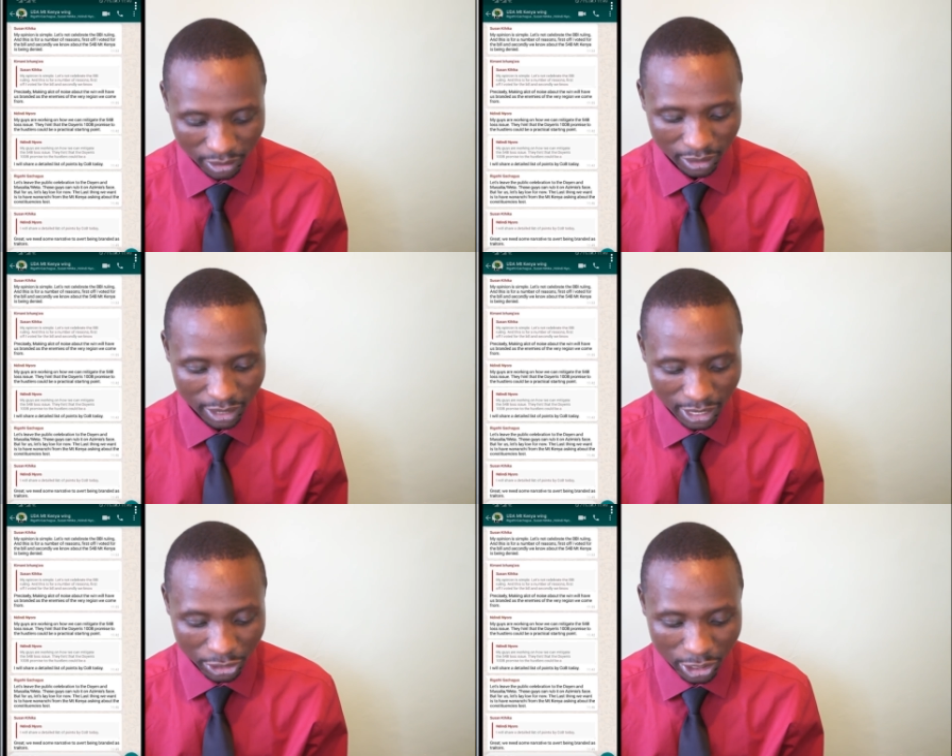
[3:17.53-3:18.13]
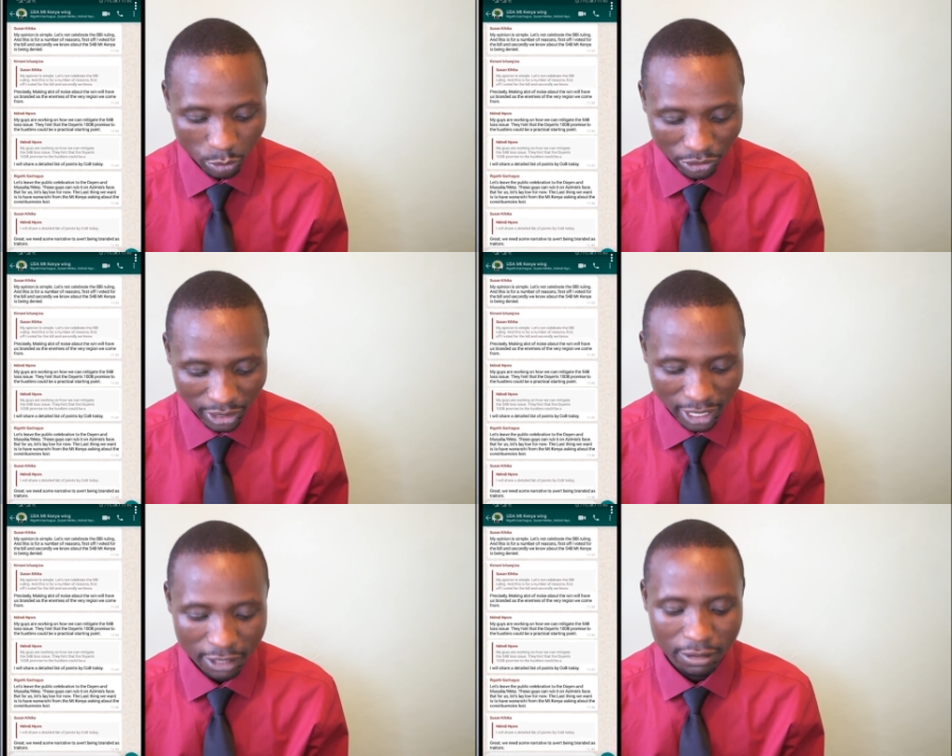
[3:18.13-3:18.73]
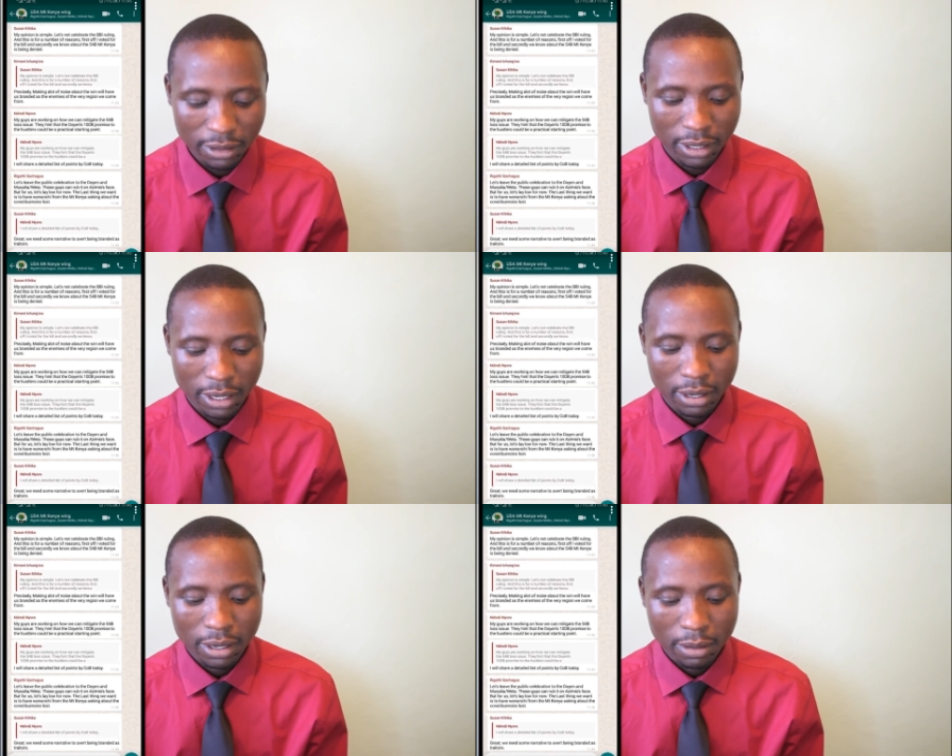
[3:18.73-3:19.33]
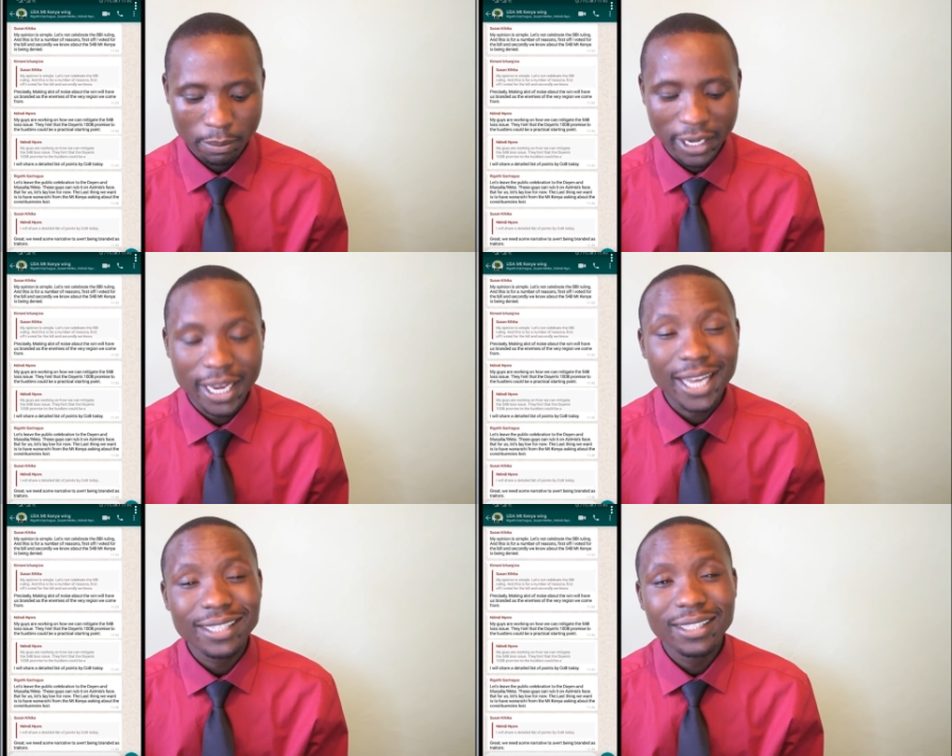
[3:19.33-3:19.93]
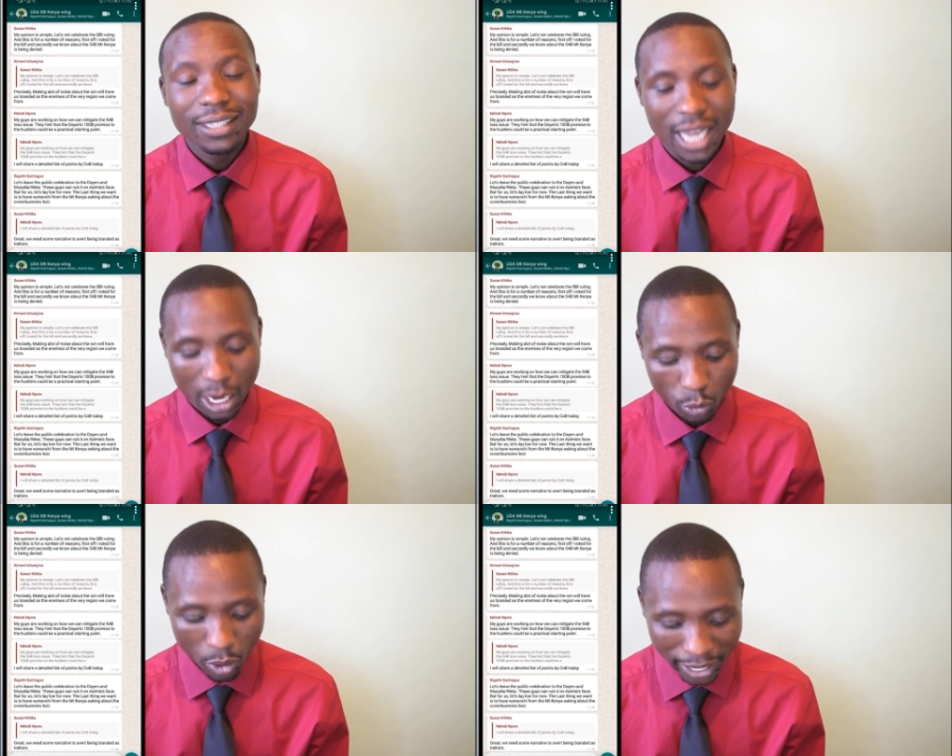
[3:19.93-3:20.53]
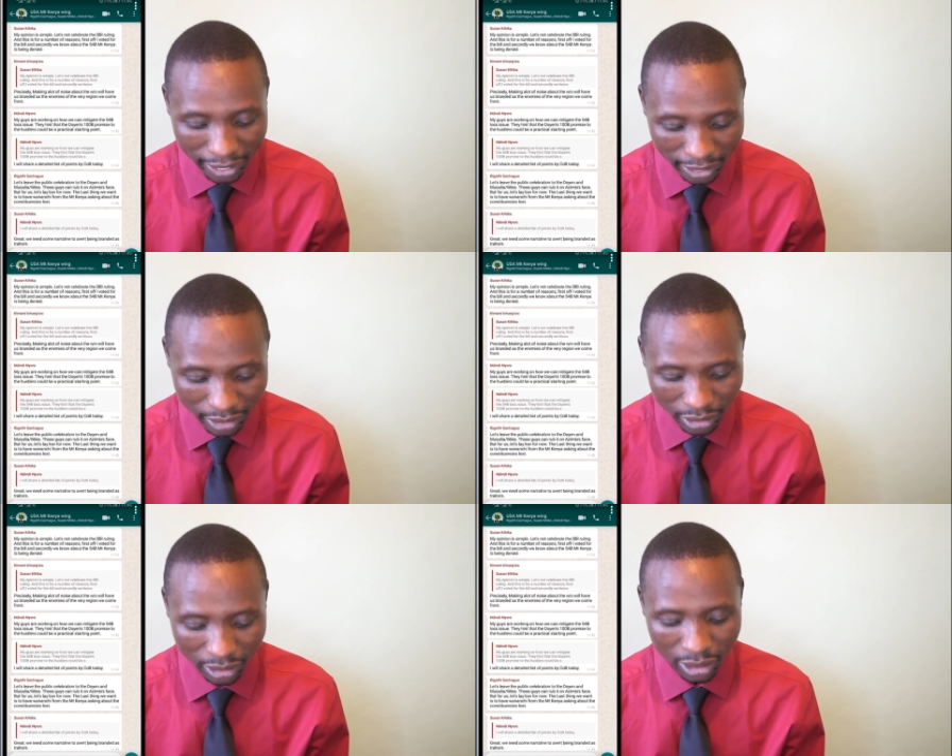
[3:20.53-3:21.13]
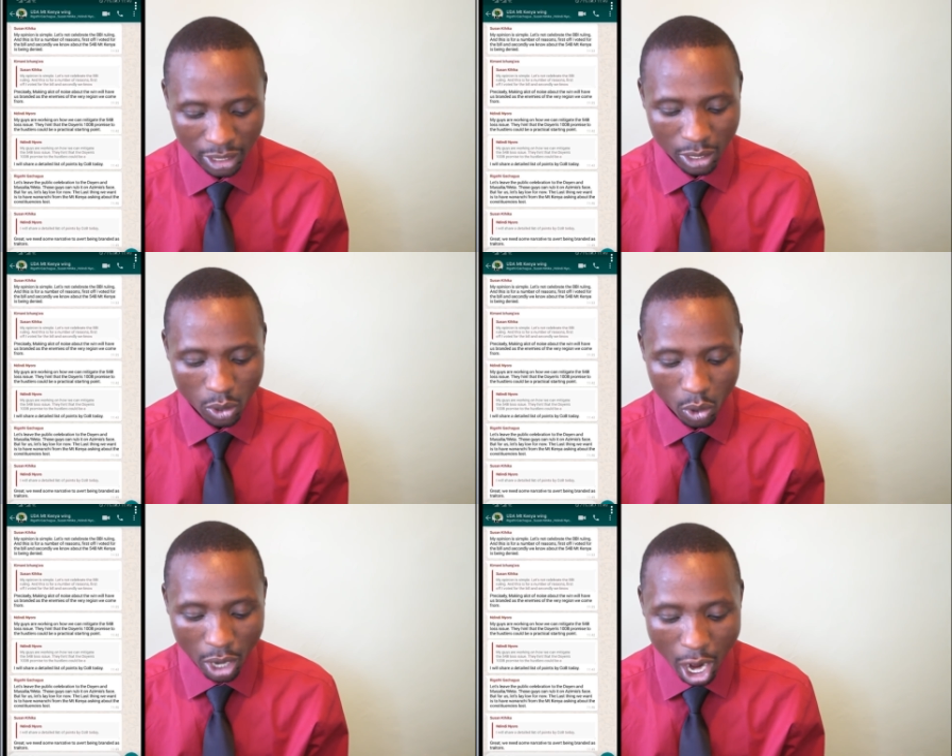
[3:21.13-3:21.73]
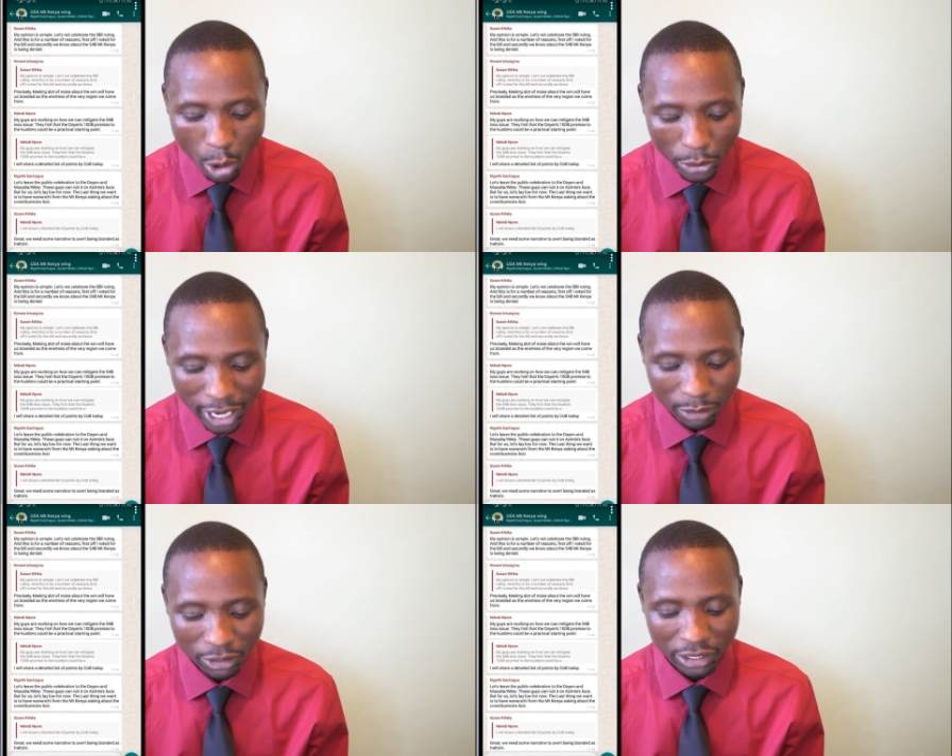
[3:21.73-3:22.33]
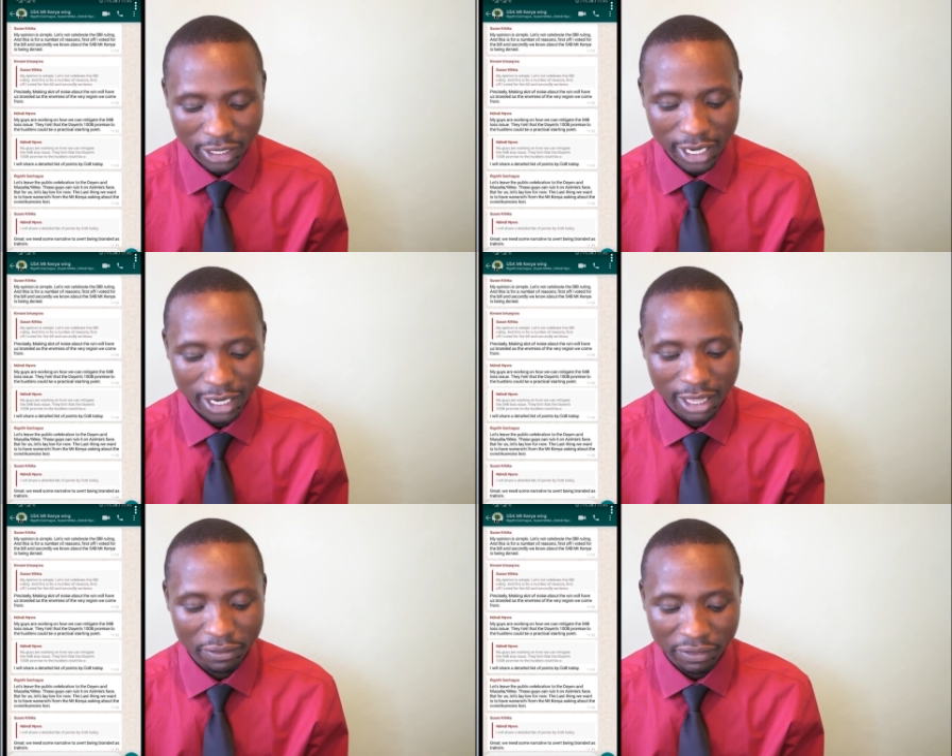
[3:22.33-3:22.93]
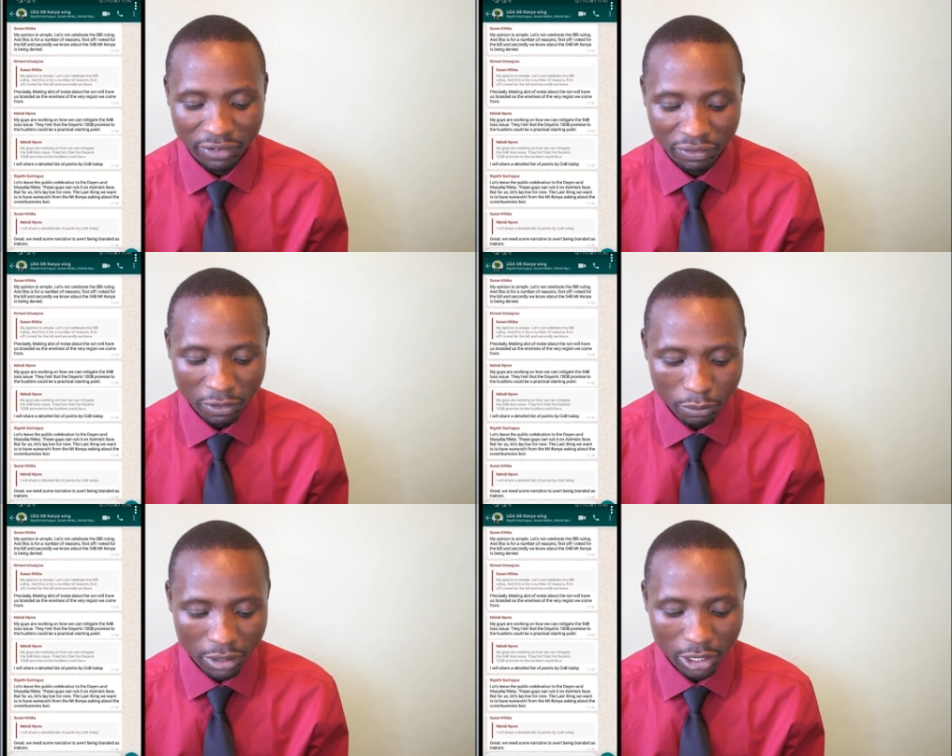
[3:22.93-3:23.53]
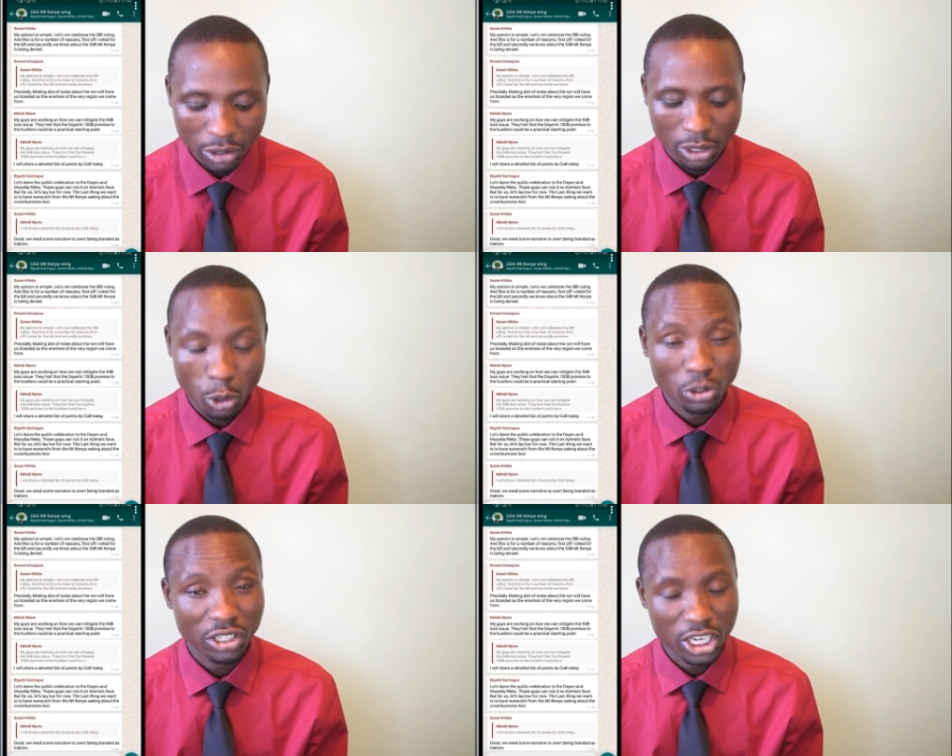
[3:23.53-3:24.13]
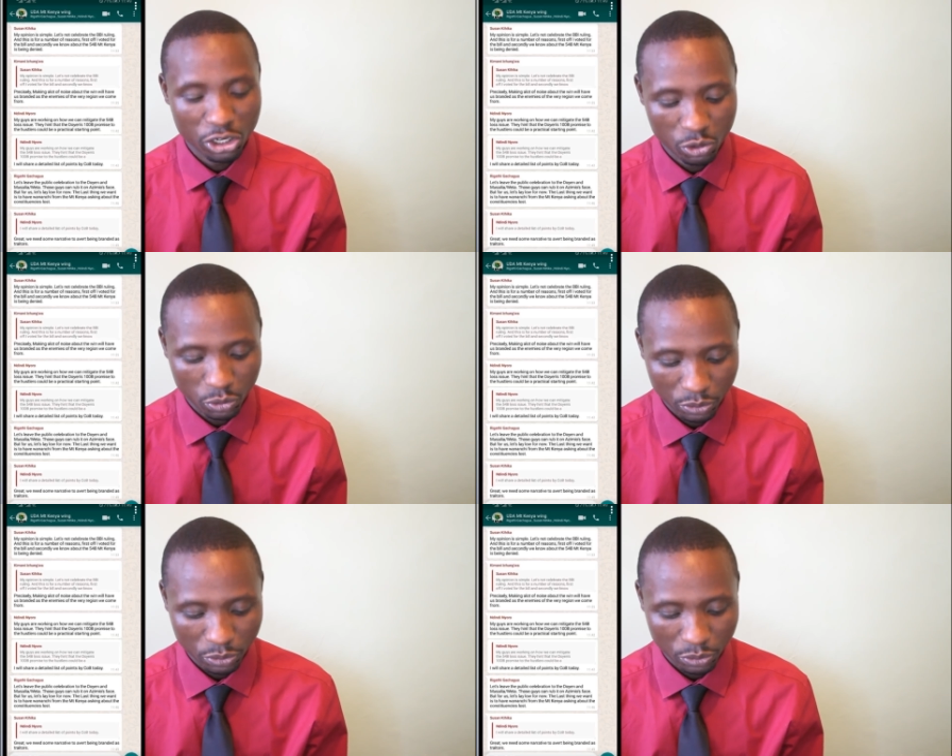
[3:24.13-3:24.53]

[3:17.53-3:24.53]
Then Ndindi was saying, My guys are working on how we can mitigate the 54 billion loss issue.